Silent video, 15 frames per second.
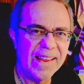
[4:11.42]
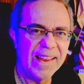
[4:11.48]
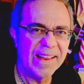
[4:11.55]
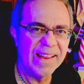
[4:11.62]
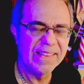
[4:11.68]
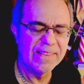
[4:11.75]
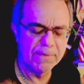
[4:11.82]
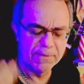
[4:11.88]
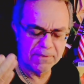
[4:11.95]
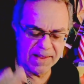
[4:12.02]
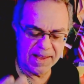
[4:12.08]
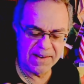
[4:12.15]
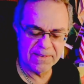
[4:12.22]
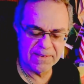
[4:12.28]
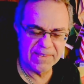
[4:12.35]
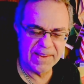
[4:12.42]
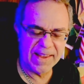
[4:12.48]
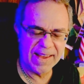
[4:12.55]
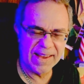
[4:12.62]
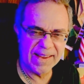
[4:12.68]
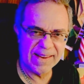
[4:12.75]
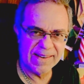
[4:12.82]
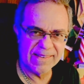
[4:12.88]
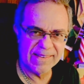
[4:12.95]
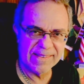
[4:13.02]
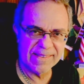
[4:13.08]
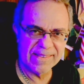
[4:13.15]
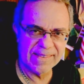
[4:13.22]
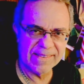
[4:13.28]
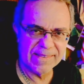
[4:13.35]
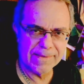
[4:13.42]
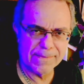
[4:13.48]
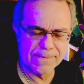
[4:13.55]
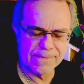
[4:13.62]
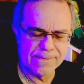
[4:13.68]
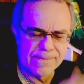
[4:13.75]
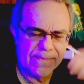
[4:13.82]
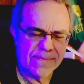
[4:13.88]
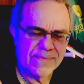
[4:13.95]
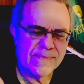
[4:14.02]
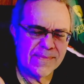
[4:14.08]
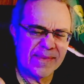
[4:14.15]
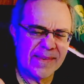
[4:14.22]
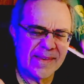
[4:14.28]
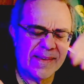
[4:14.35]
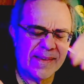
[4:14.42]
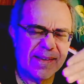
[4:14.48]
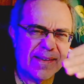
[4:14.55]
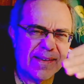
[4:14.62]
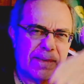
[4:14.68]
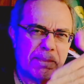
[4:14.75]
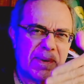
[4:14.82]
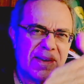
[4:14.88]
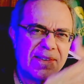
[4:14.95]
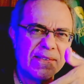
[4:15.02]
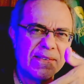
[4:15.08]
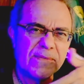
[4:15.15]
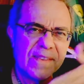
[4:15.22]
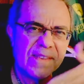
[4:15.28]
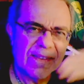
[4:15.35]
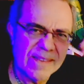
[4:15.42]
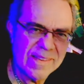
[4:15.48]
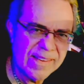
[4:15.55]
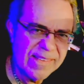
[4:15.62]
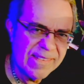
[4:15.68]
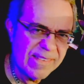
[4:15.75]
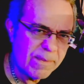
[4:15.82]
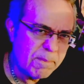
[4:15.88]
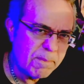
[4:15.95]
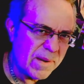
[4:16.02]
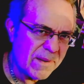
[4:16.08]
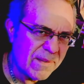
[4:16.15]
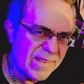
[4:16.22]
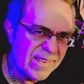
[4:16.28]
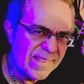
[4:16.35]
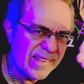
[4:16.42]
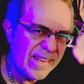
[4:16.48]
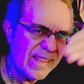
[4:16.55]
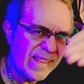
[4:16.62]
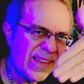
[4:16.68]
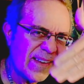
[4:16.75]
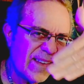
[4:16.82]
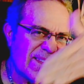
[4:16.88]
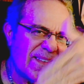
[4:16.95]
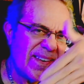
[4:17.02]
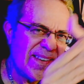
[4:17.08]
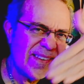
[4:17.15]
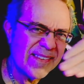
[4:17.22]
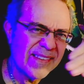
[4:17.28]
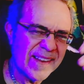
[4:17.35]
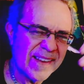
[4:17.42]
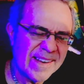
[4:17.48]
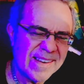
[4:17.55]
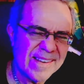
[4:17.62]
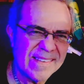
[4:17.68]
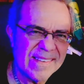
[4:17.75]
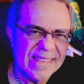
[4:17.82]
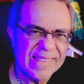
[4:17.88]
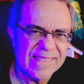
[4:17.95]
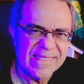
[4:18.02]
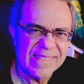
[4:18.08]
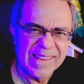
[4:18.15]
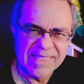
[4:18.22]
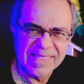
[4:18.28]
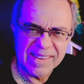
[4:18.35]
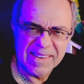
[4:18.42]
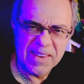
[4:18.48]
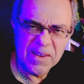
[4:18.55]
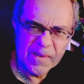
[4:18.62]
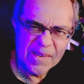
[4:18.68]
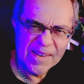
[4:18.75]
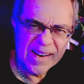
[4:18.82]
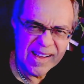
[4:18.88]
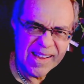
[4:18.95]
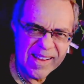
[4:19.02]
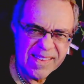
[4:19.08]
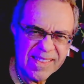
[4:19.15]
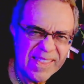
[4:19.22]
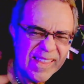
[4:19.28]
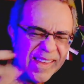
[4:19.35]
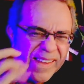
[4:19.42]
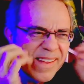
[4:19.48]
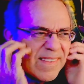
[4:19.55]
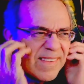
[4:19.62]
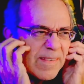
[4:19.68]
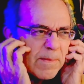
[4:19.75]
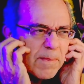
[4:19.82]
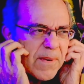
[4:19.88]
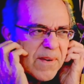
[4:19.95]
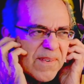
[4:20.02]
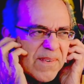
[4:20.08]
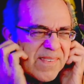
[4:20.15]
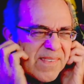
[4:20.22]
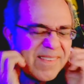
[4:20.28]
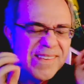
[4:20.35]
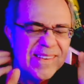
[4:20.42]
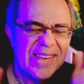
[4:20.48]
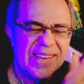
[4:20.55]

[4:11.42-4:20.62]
And the flyers had a bunch of little conspiracy theories, like the QAnon thing, I suppose,